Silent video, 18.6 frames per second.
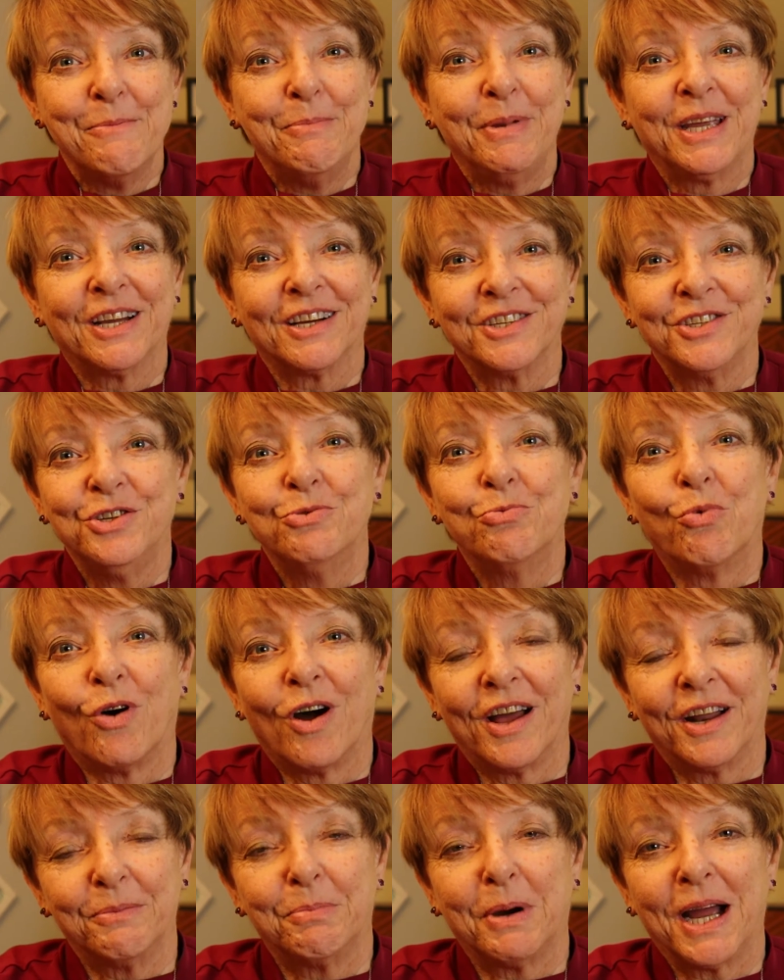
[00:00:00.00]
because you
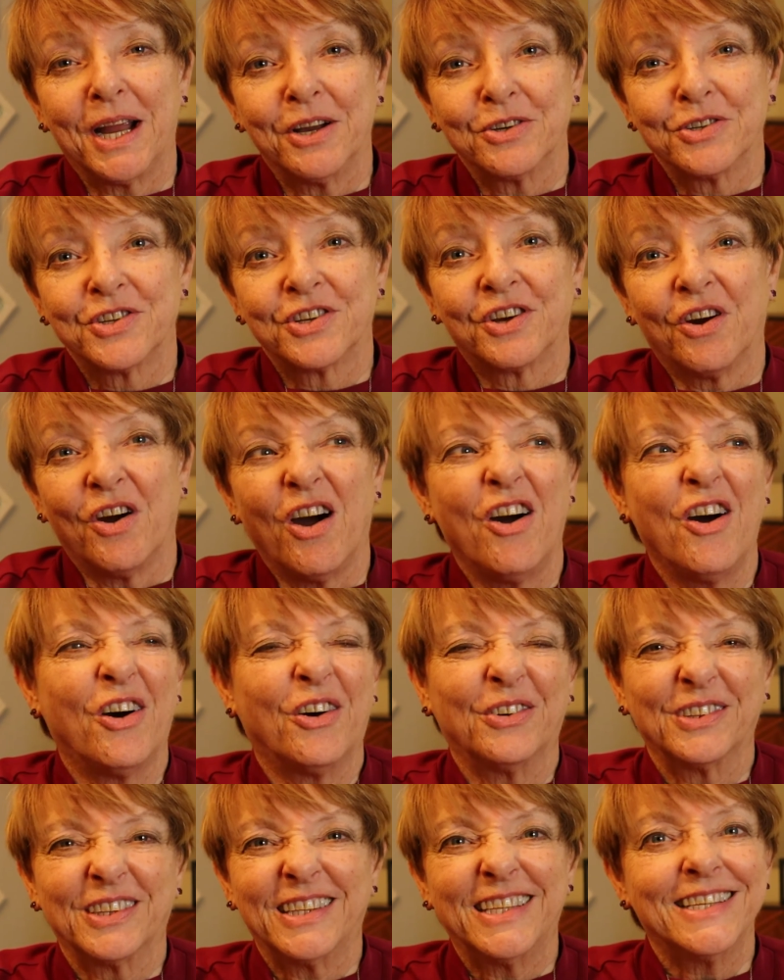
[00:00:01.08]
want buyers to go, oh,
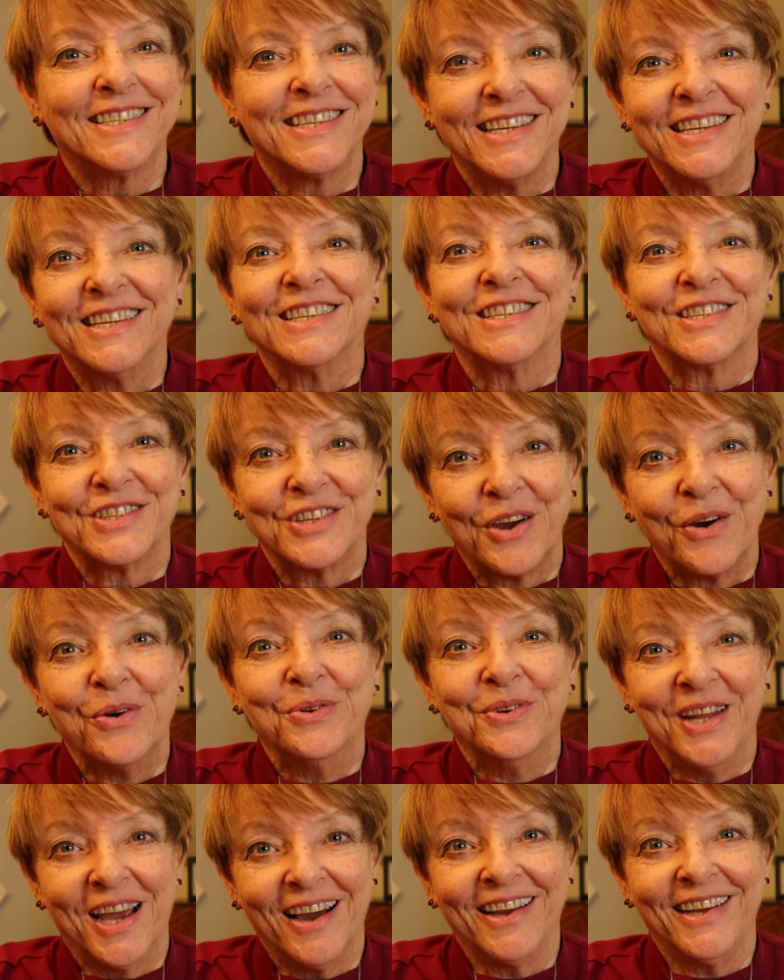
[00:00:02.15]
this is so
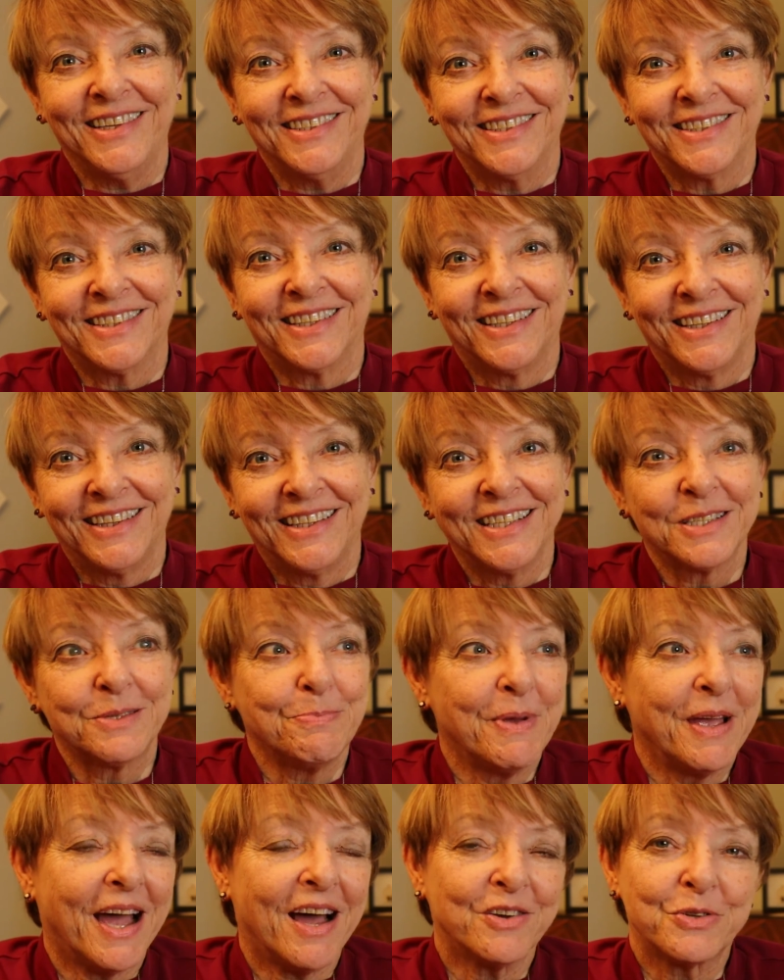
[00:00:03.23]
nice. This
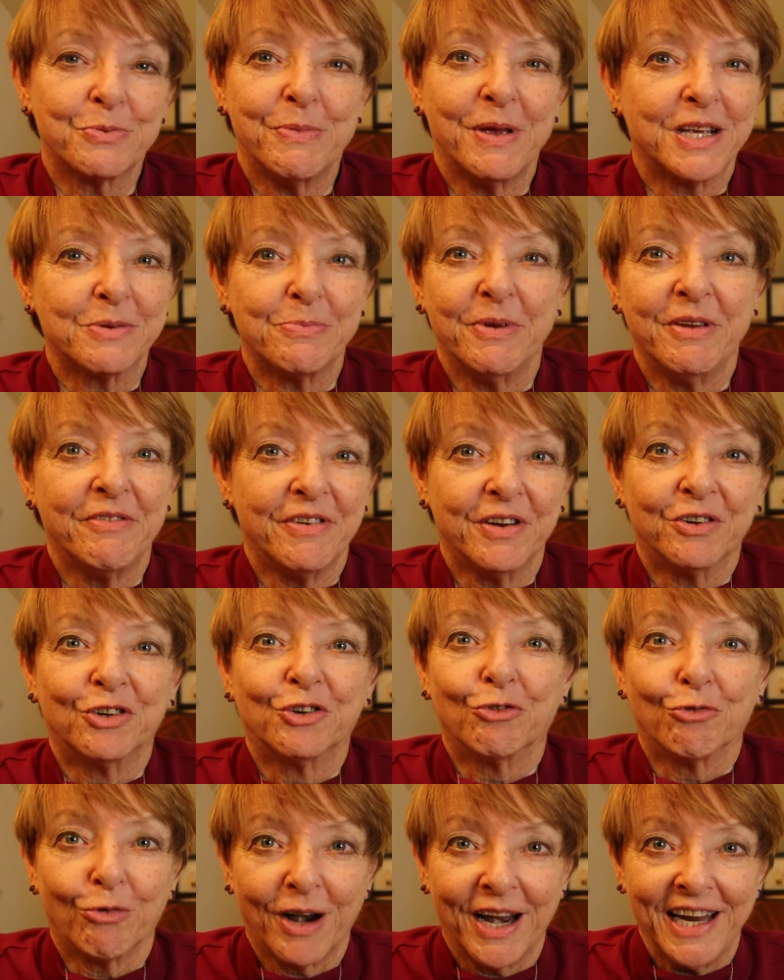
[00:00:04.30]
house makes me feel
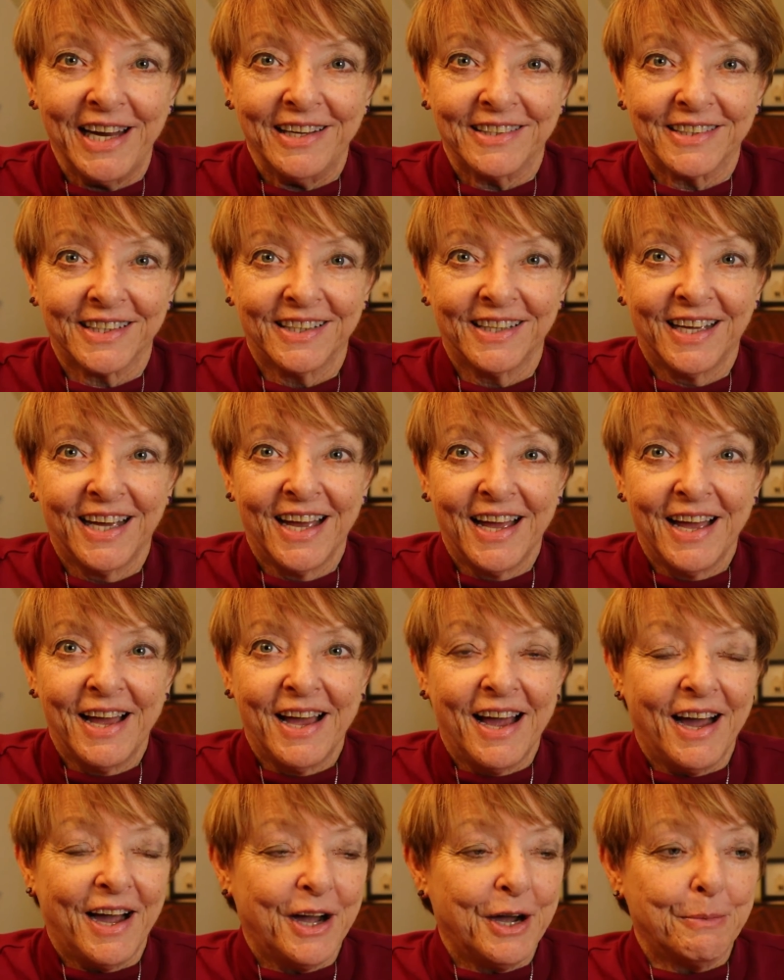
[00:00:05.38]
great.
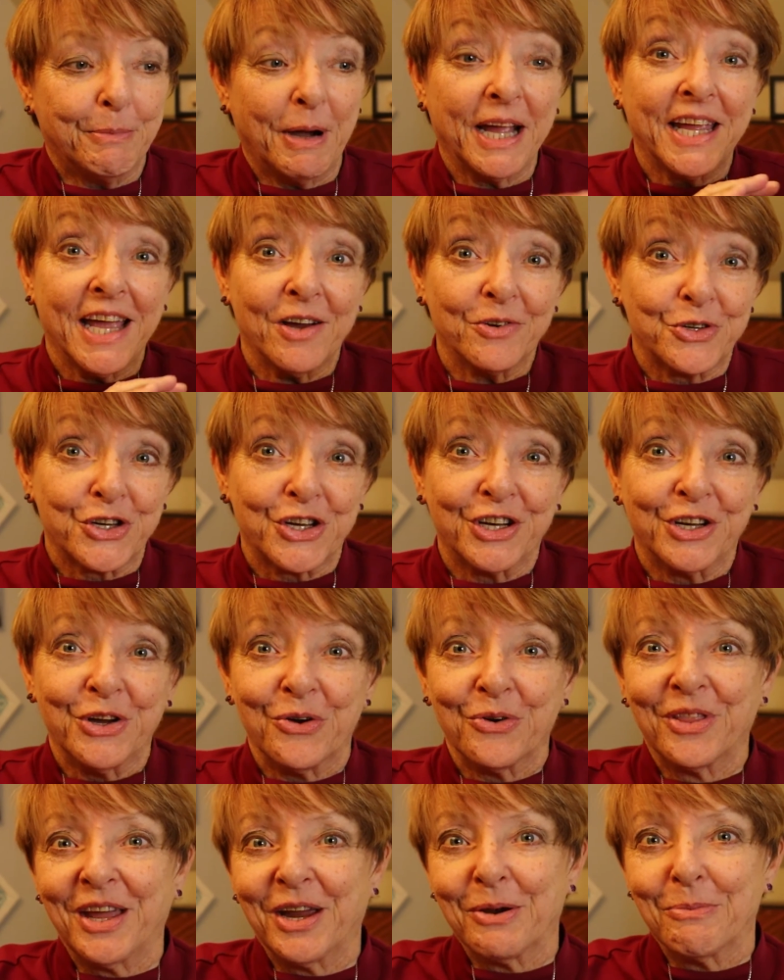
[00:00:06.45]
My couch can
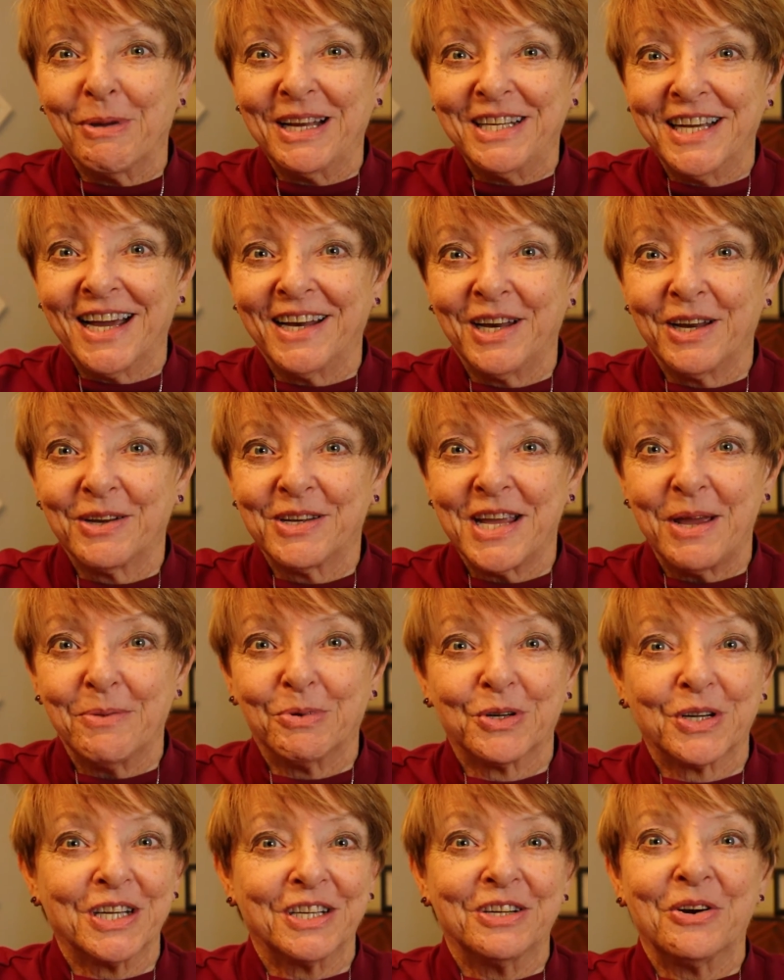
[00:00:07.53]
go there. My dining
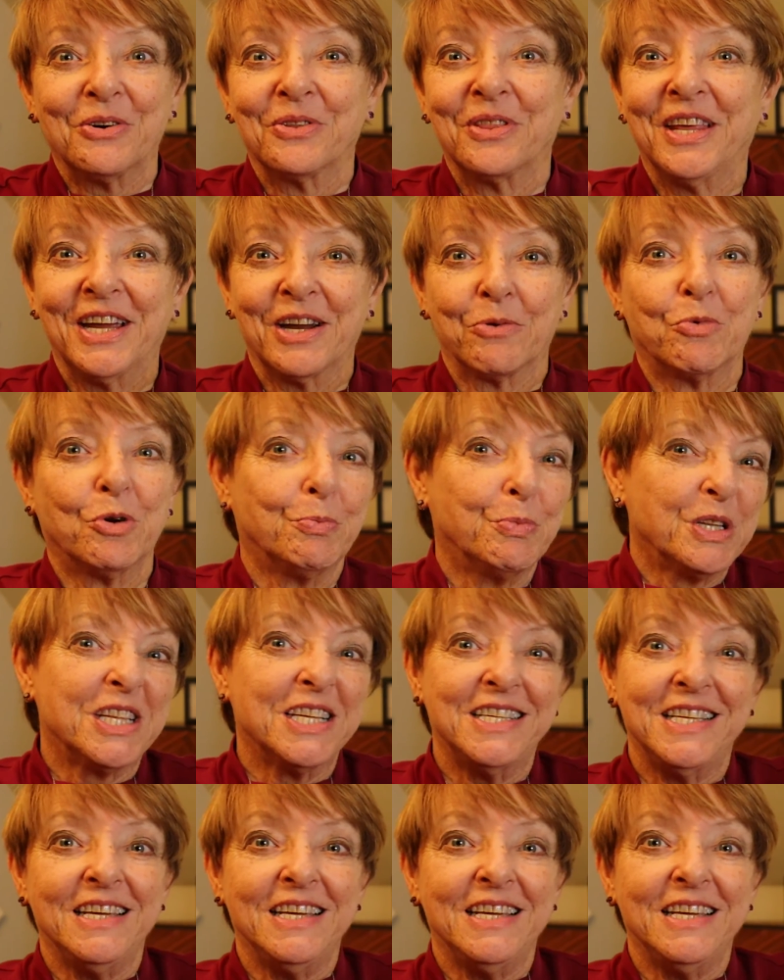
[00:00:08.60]
table can go there. We'll put the